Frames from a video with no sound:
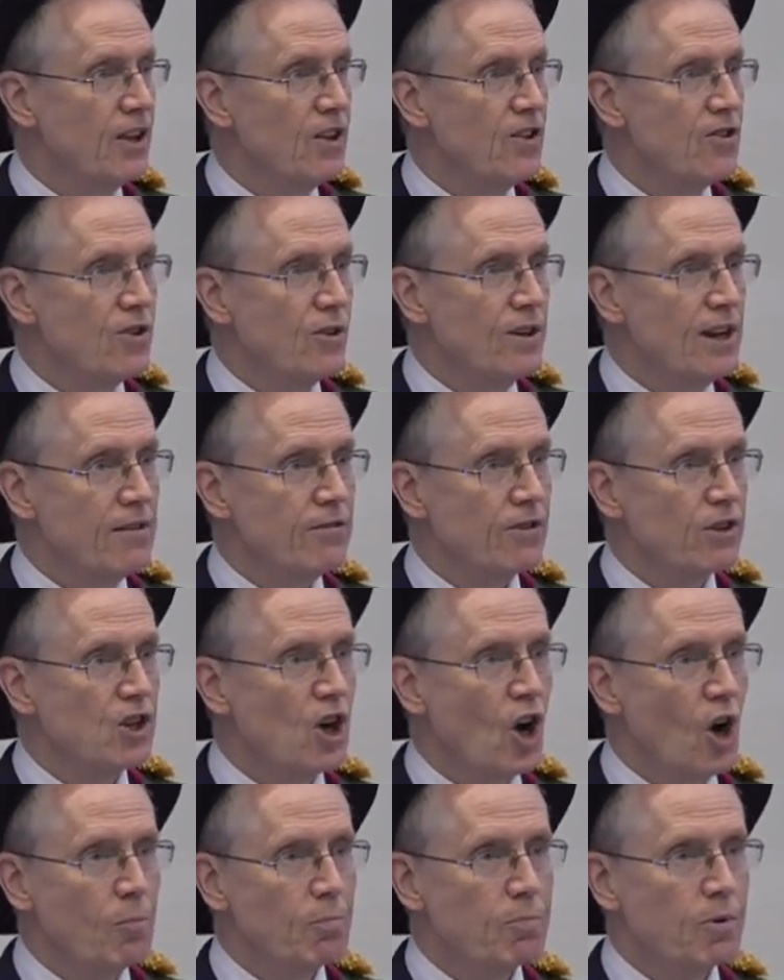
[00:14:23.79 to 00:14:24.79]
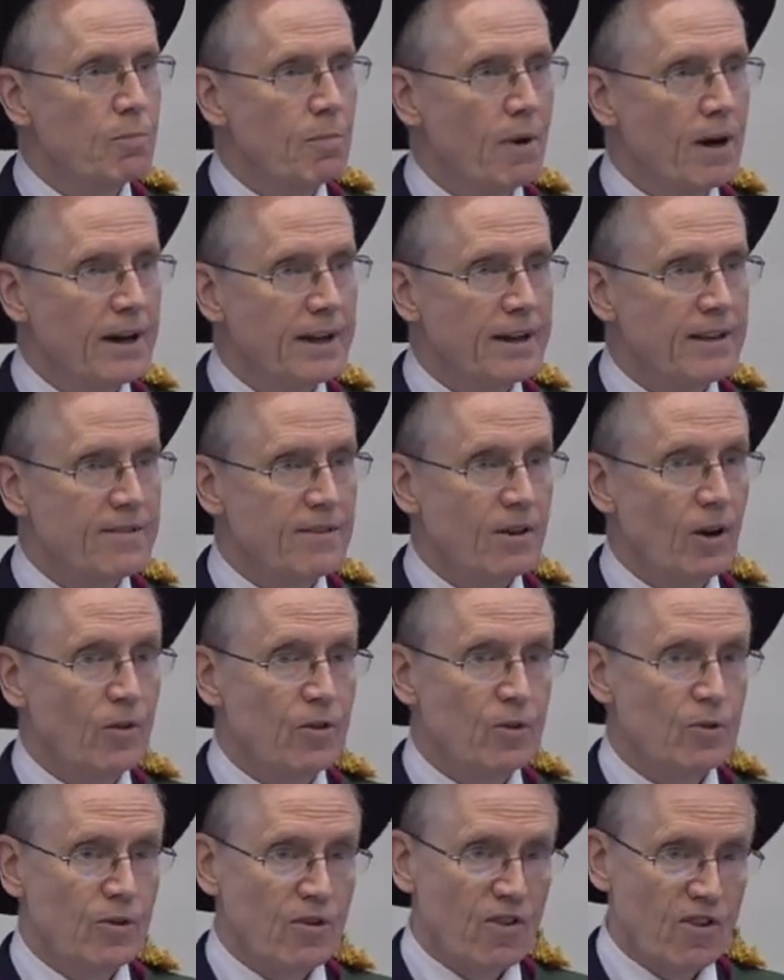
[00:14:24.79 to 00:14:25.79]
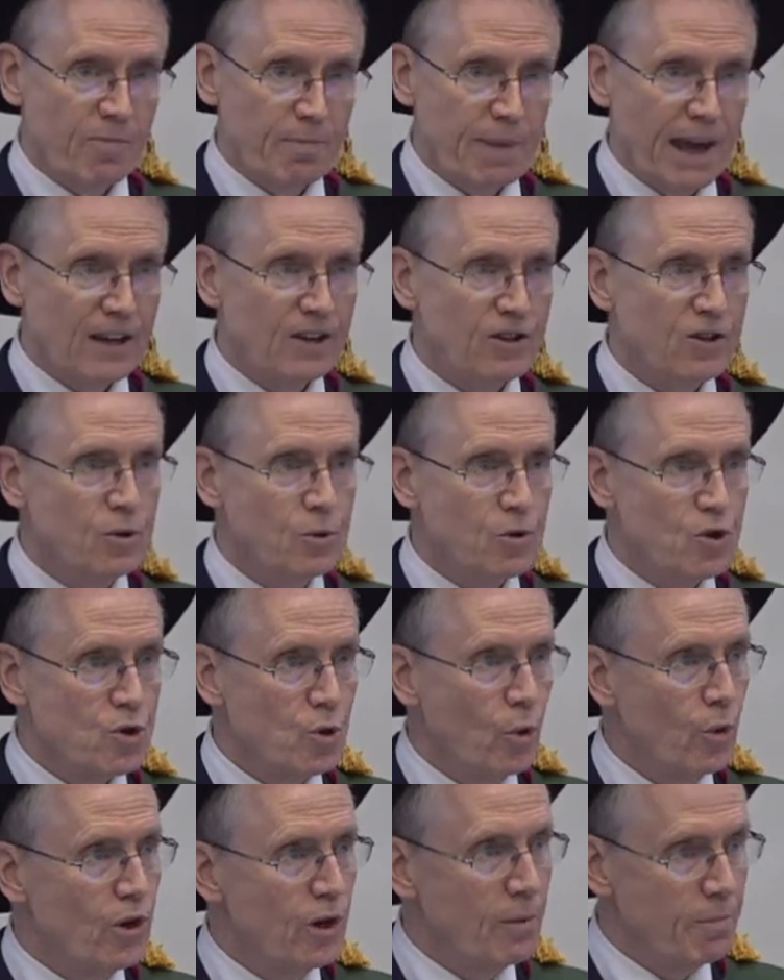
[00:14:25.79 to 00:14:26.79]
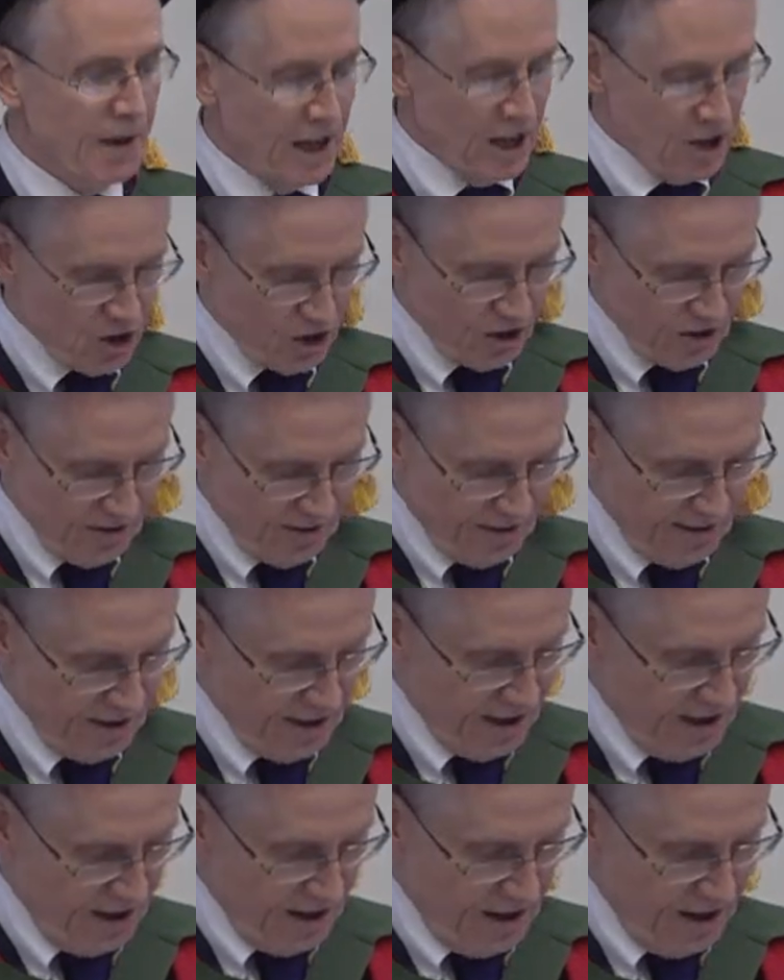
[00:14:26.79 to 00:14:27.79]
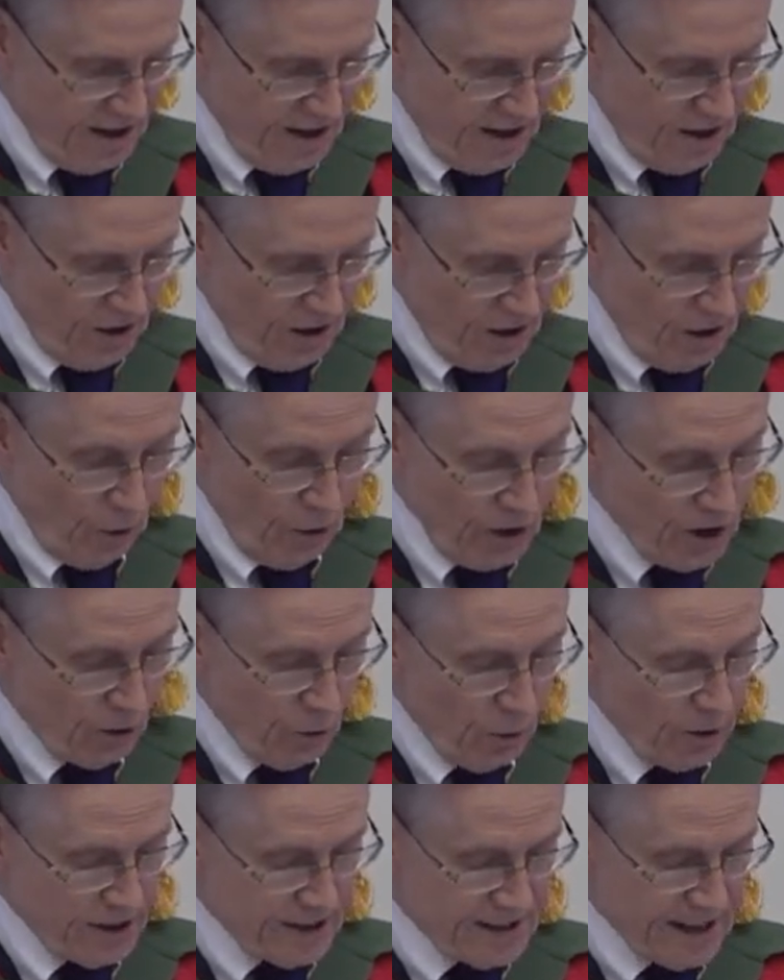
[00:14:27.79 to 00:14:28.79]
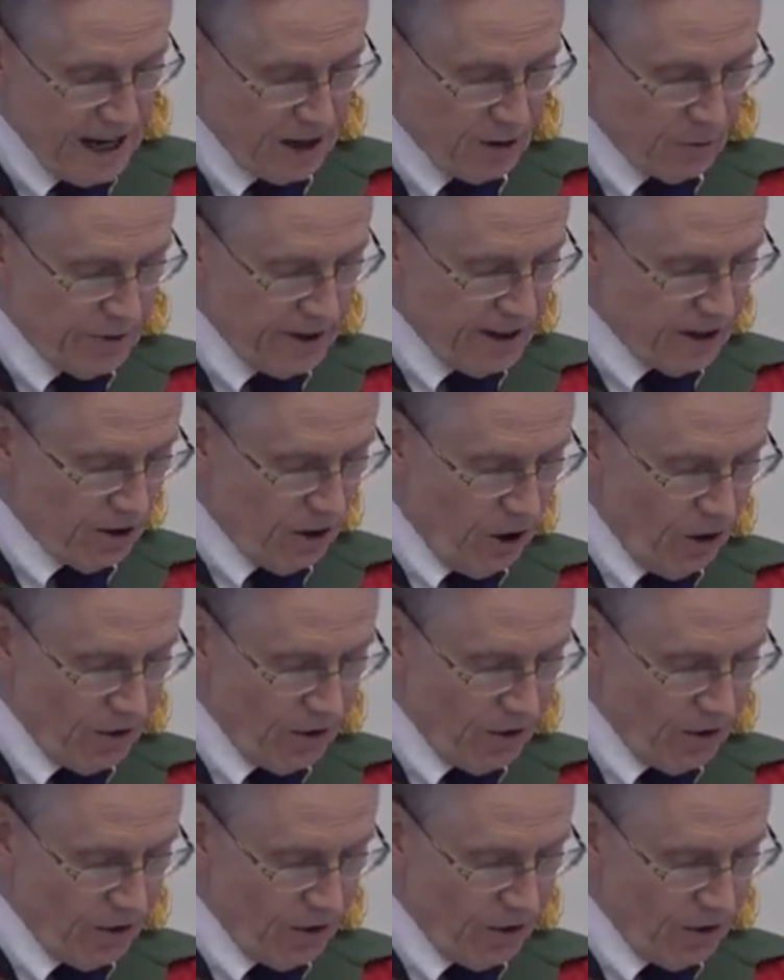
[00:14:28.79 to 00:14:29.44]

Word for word: So never compromise on the respect you show your patients, uh, or your own integrity or